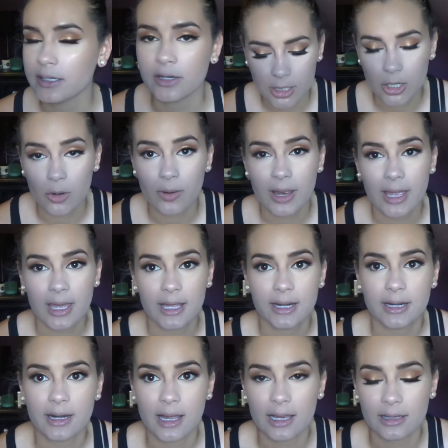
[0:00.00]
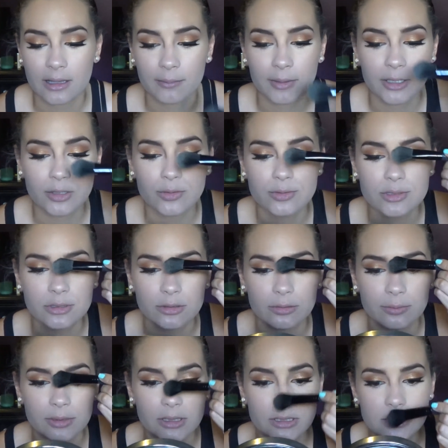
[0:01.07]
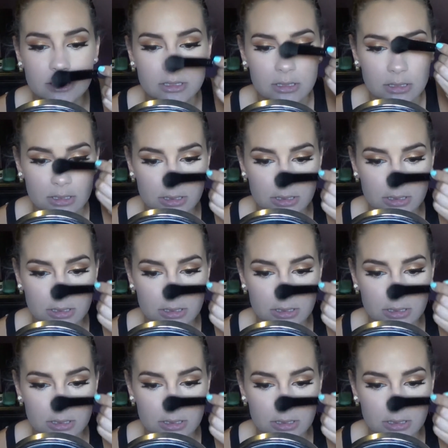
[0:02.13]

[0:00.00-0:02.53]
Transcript: Now go ahead and highlight my nose a little bit.